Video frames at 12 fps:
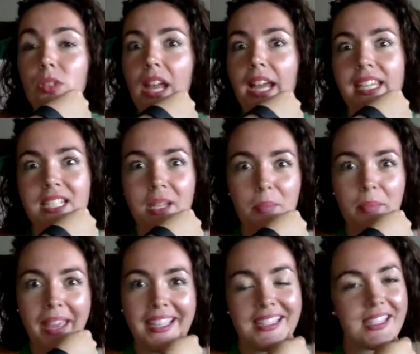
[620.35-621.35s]
like to
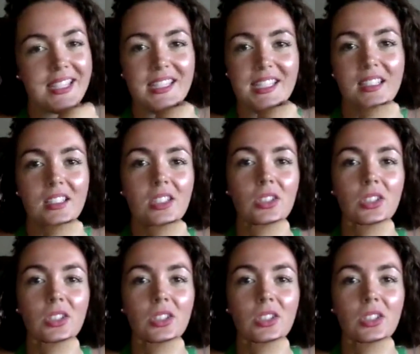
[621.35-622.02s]
paint still,